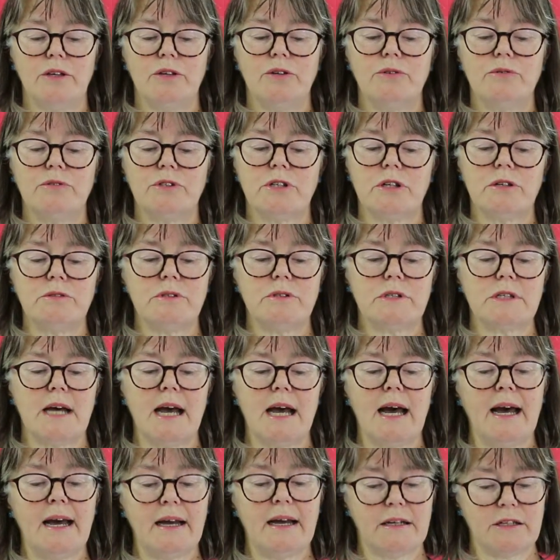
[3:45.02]
You don't
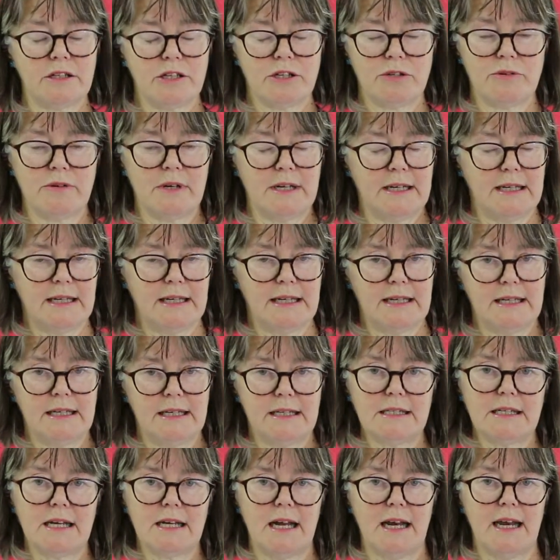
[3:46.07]
actually
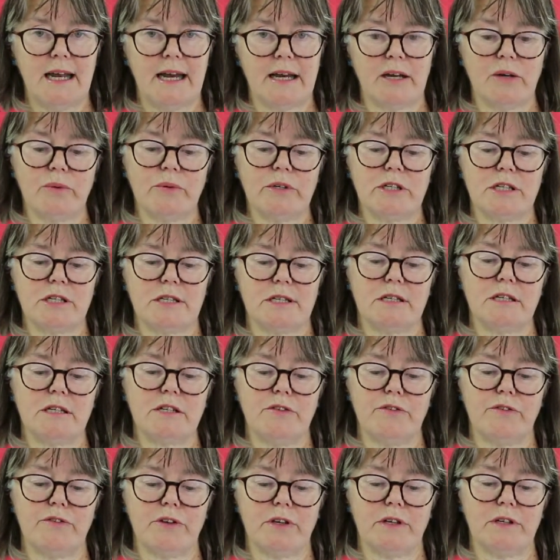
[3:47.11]
need a language
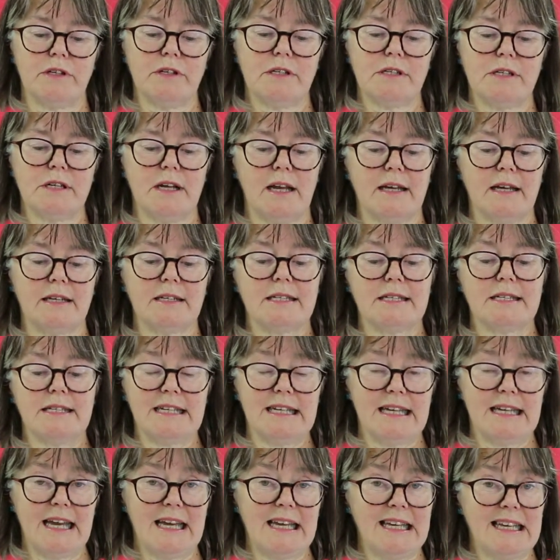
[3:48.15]
certificate like
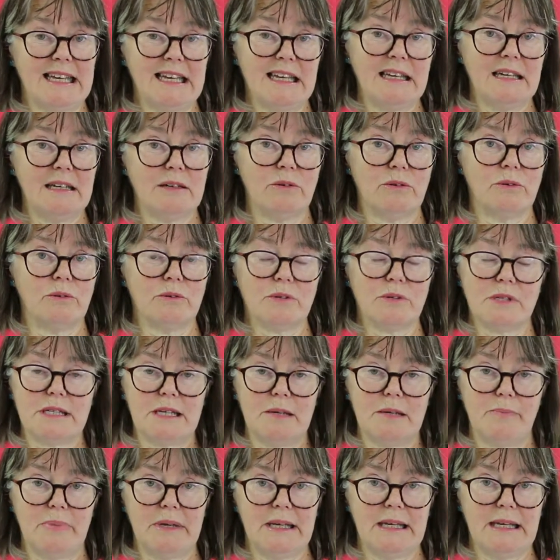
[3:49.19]
CAE or
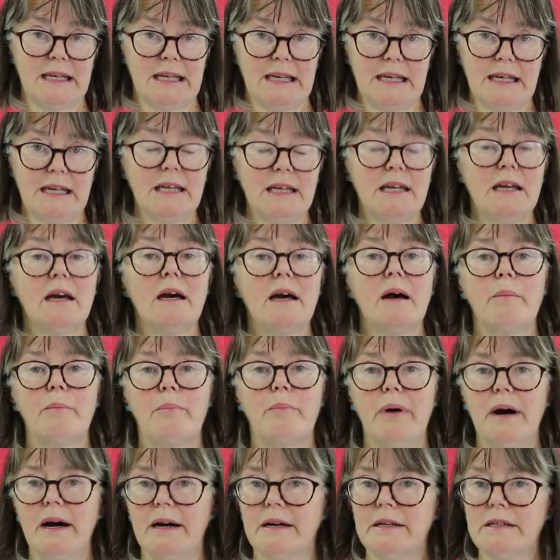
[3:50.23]
CPE,
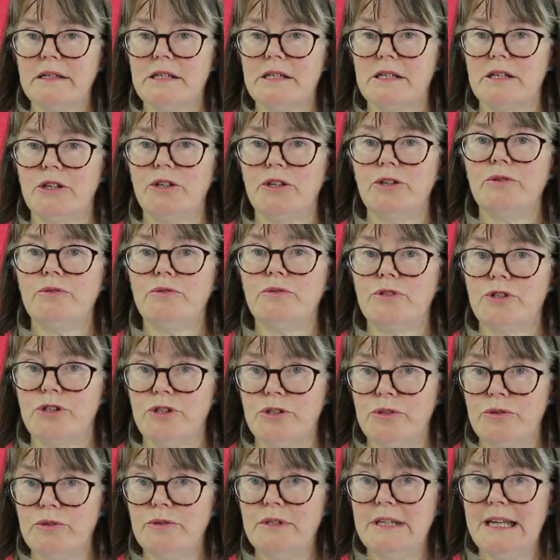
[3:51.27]
but you
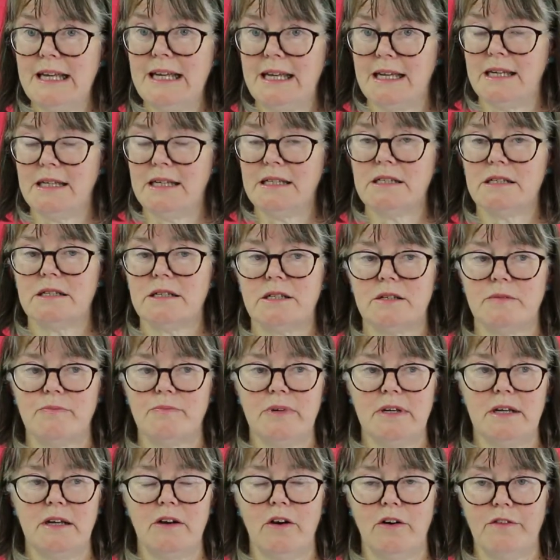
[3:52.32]
do need to
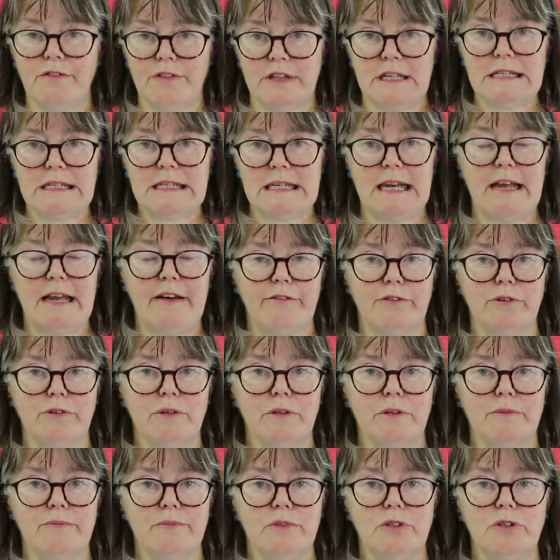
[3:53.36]
be of this
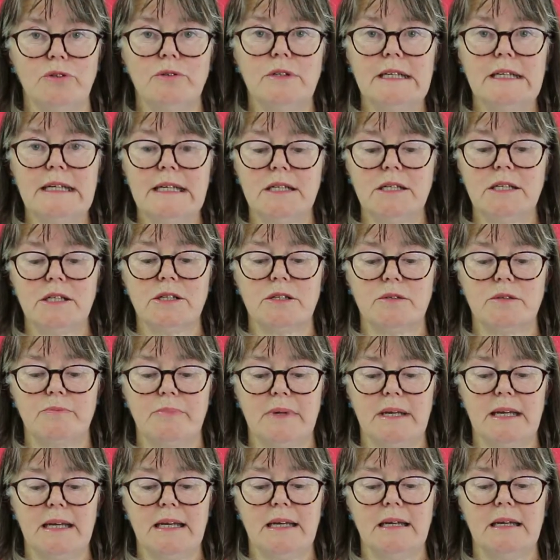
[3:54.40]
level. You need to
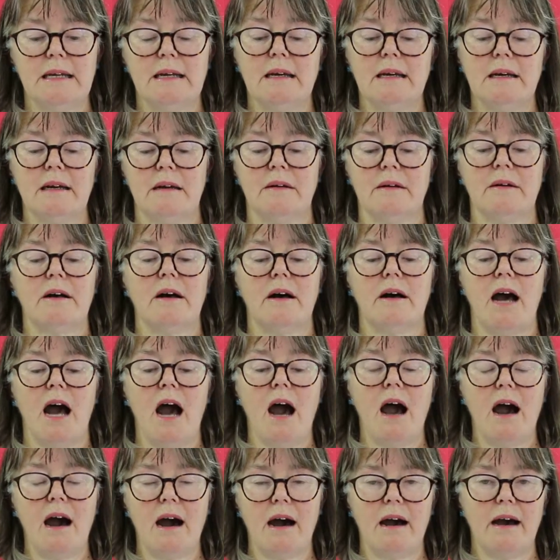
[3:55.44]
be a
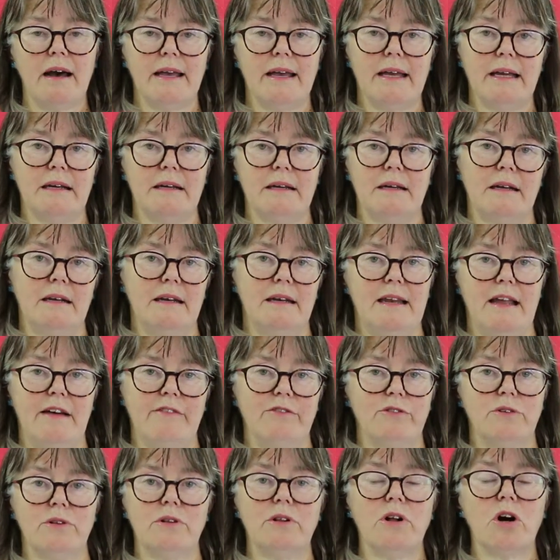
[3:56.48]

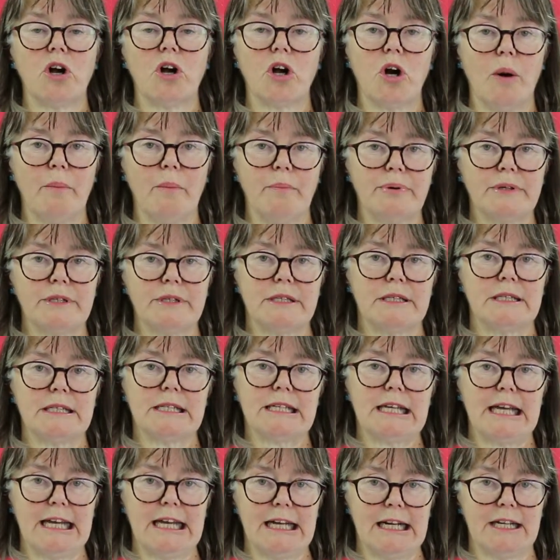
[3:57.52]
high-level, competent
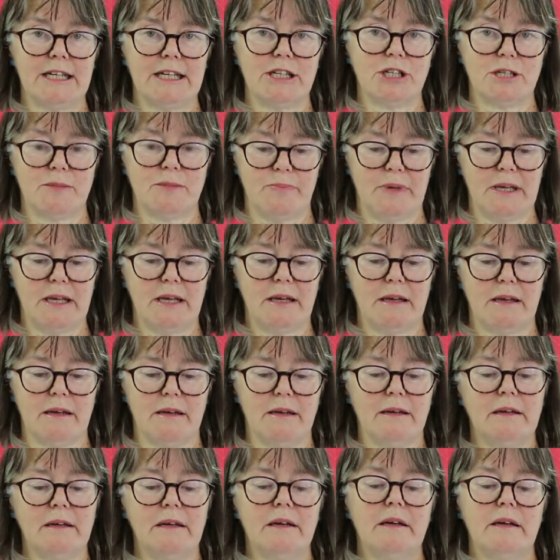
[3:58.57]
English speaker.